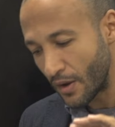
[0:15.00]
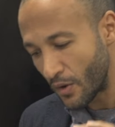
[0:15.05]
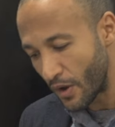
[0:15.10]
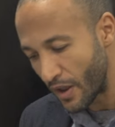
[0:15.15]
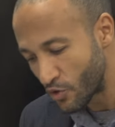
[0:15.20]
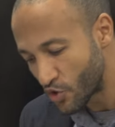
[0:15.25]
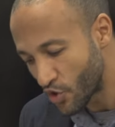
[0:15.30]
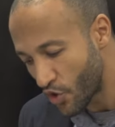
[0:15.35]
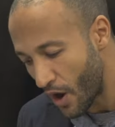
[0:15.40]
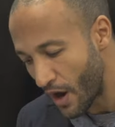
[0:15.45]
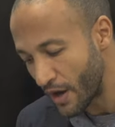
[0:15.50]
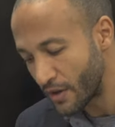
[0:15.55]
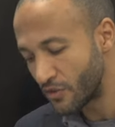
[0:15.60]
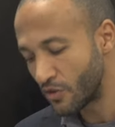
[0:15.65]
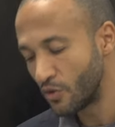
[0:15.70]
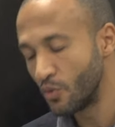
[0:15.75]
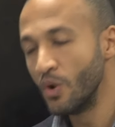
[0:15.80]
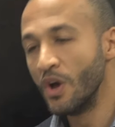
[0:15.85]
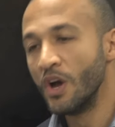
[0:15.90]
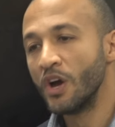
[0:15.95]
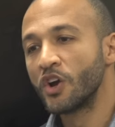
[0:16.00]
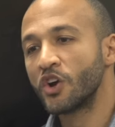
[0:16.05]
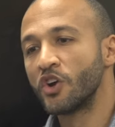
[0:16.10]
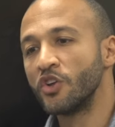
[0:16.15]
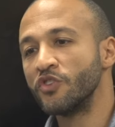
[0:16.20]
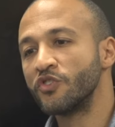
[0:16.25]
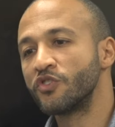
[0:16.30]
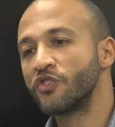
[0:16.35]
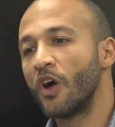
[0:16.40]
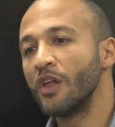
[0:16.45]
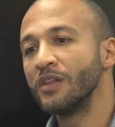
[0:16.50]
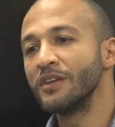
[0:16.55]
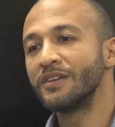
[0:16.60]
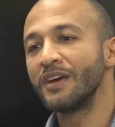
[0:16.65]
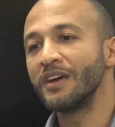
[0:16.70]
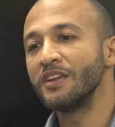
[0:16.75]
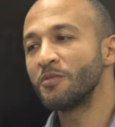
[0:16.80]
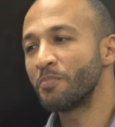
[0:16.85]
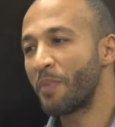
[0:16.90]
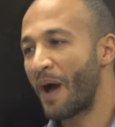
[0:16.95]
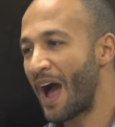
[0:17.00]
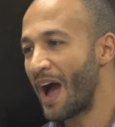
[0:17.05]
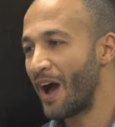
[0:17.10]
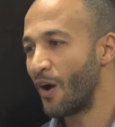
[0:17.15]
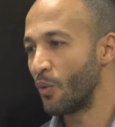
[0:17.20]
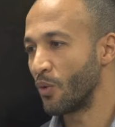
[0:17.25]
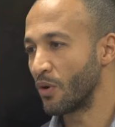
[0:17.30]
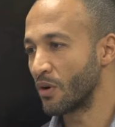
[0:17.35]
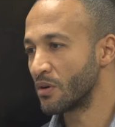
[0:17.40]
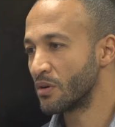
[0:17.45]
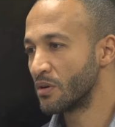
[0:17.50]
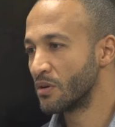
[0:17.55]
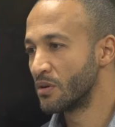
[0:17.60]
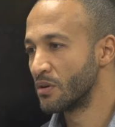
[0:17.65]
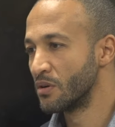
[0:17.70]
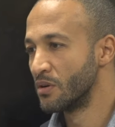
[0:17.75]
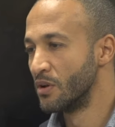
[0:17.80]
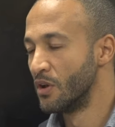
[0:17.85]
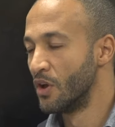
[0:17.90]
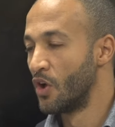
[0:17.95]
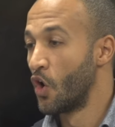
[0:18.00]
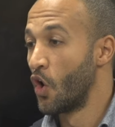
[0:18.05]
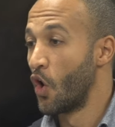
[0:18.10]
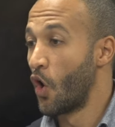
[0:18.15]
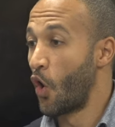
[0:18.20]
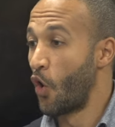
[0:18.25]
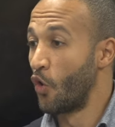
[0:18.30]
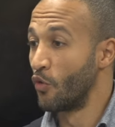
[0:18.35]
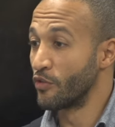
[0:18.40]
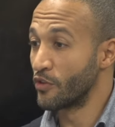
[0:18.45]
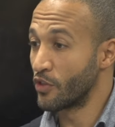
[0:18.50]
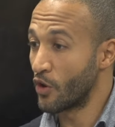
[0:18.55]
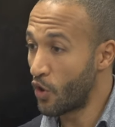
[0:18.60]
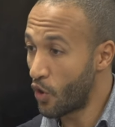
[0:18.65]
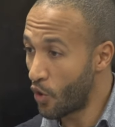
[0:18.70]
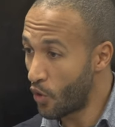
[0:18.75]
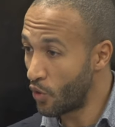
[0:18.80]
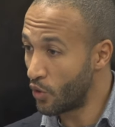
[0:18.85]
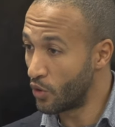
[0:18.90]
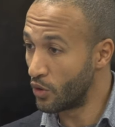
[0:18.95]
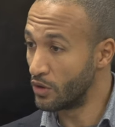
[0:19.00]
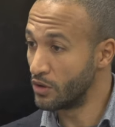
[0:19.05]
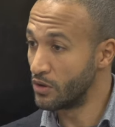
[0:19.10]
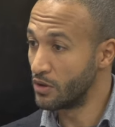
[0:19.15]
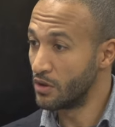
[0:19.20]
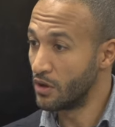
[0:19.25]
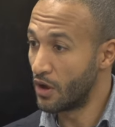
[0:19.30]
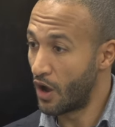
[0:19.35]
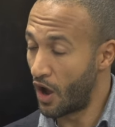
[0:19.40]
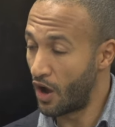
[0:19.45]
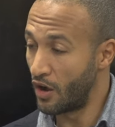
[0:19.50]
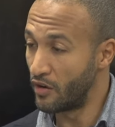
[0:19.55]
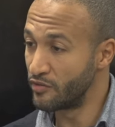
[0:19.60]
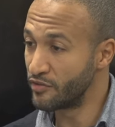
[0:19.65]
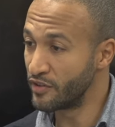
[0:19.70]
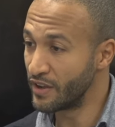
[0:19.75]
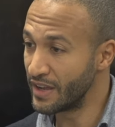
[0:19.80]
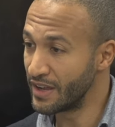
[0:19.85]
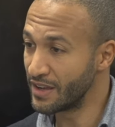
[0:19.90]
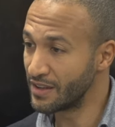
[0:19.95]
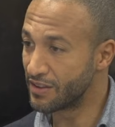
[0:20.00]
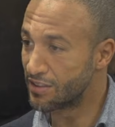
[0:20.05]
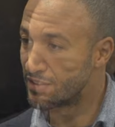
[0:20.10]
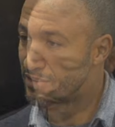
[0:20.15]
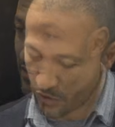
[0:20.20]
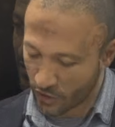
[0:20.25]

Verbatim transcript: and they've tried to consolidate power over the whole of England.